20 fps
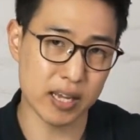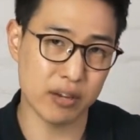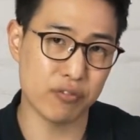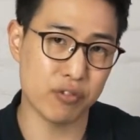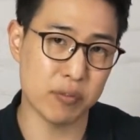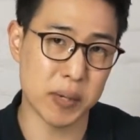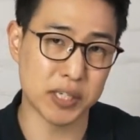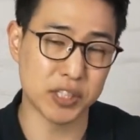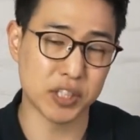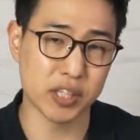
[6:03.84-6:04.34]

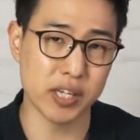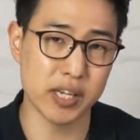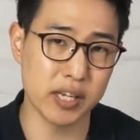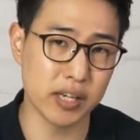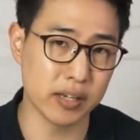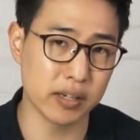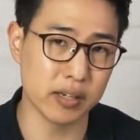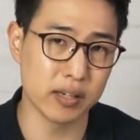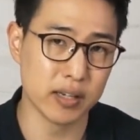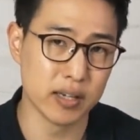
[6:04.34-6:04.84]
information
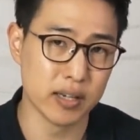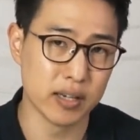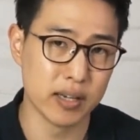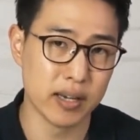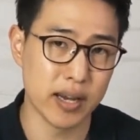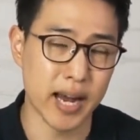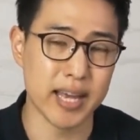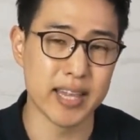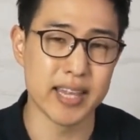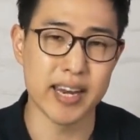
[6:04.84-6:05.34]
in
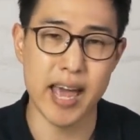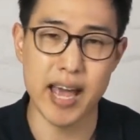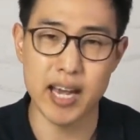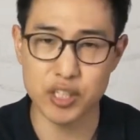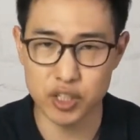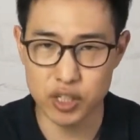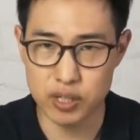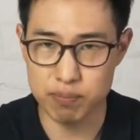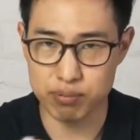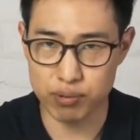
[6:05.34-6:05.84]
and then
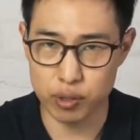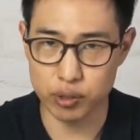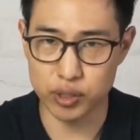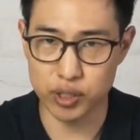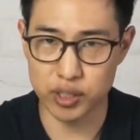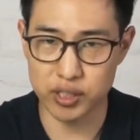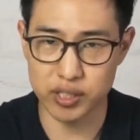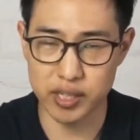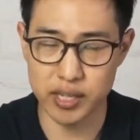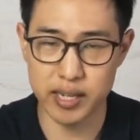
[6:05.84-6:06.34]
actually
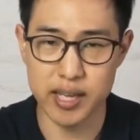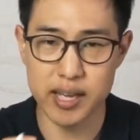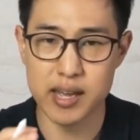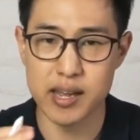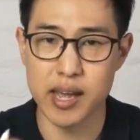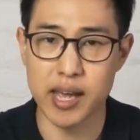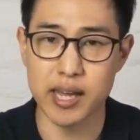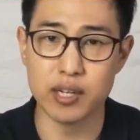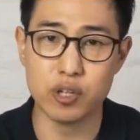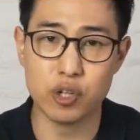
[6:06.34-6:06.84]
processing
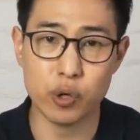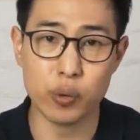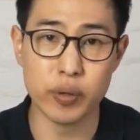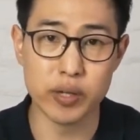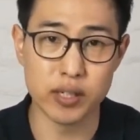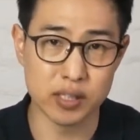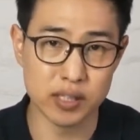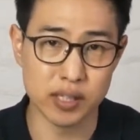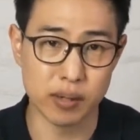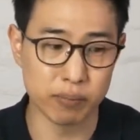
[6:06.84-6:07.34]
and
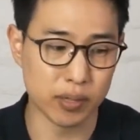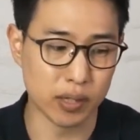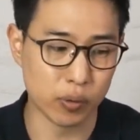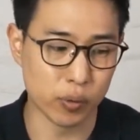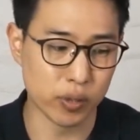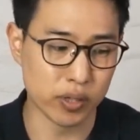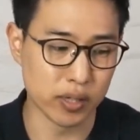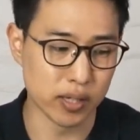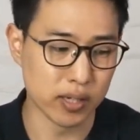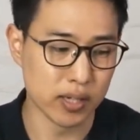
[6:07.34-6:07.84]
doing something
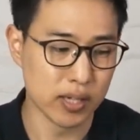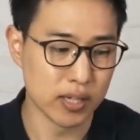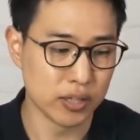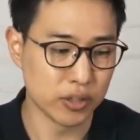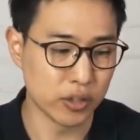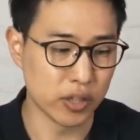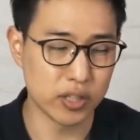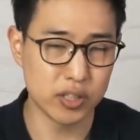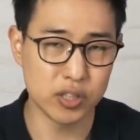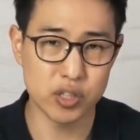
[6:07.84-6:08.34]
with it.
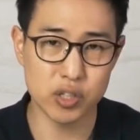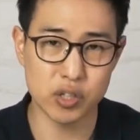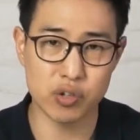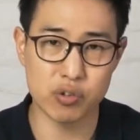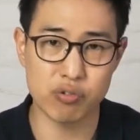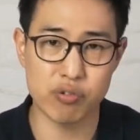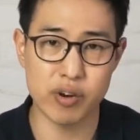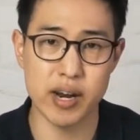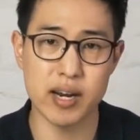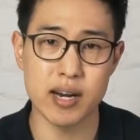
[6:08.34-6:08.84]
So this is a
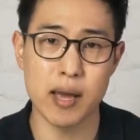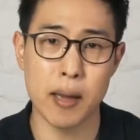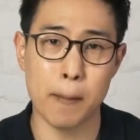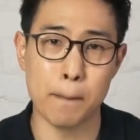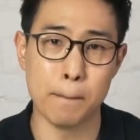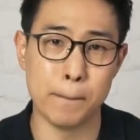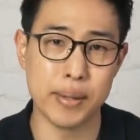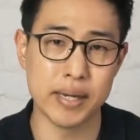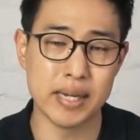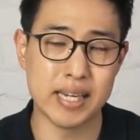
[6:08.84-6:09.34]
great
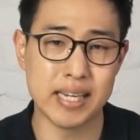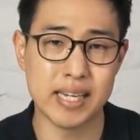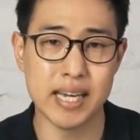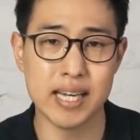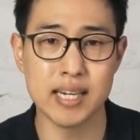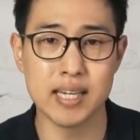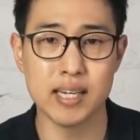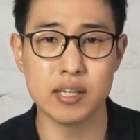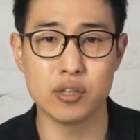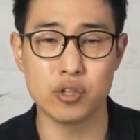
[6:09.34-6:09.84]

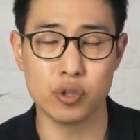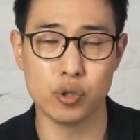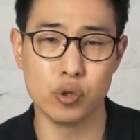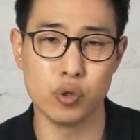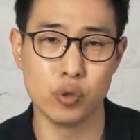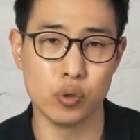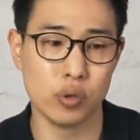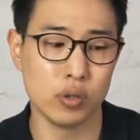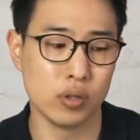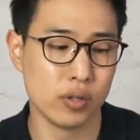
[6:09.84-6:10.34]
beginner
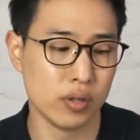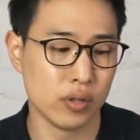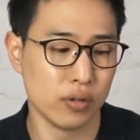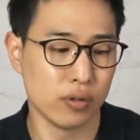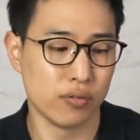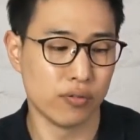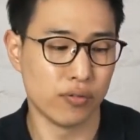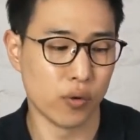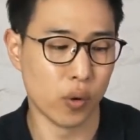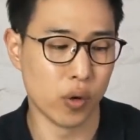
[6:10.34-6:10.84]
tool
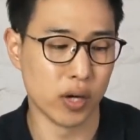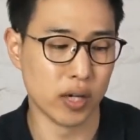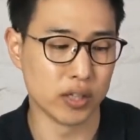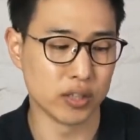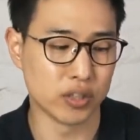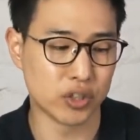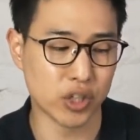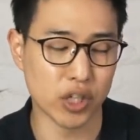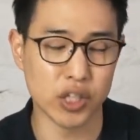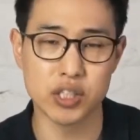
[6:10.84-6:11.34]

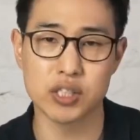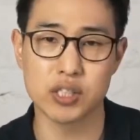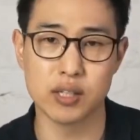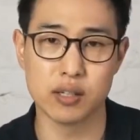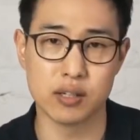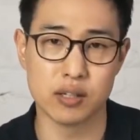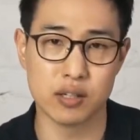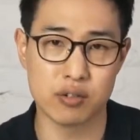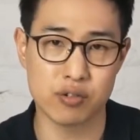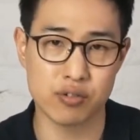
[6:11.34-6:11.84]
for just
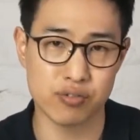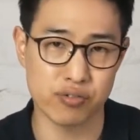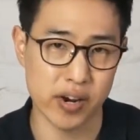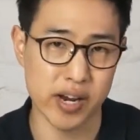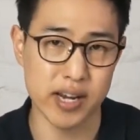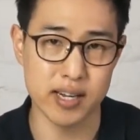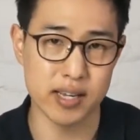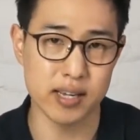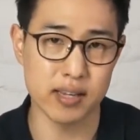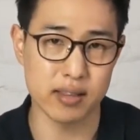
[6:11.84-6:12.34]

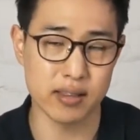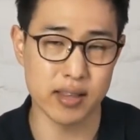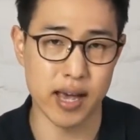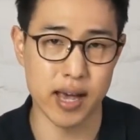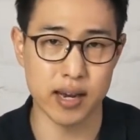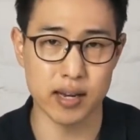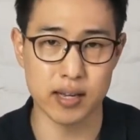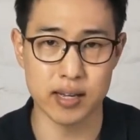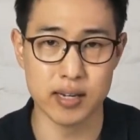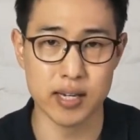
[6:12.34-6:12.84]
training
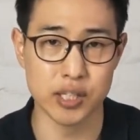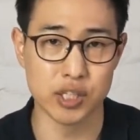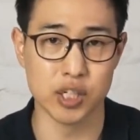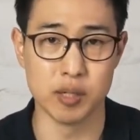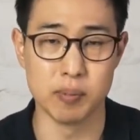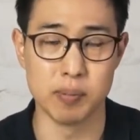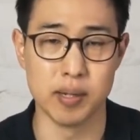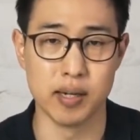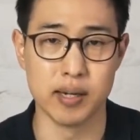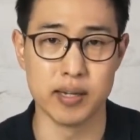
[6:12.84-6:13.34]
that
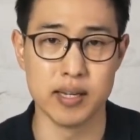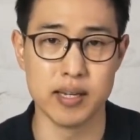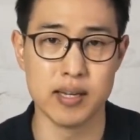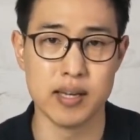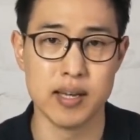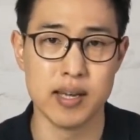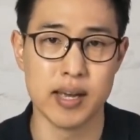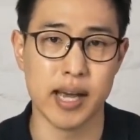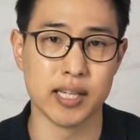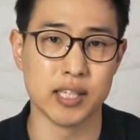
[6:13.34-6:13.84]
initial
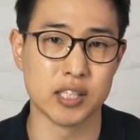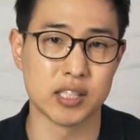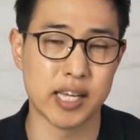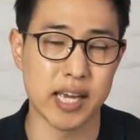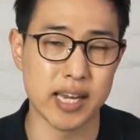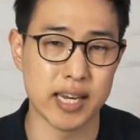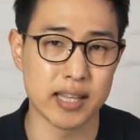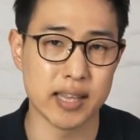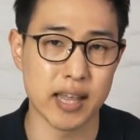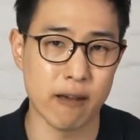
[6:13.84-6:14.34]
ability and just
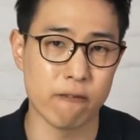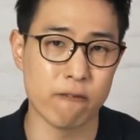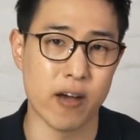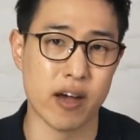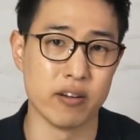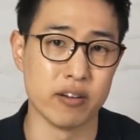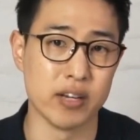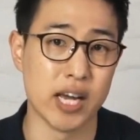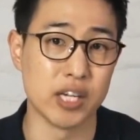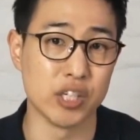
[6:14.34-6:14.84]
getting that
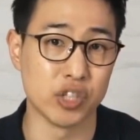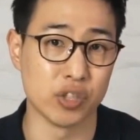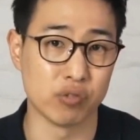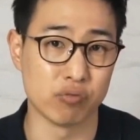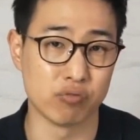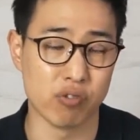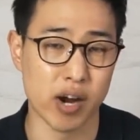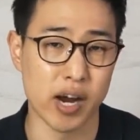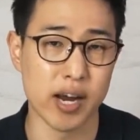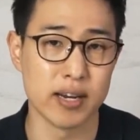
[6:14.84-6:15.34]
foundation
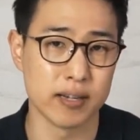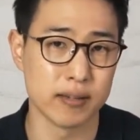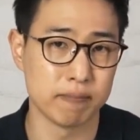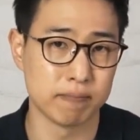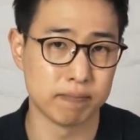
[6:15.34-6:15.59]
right.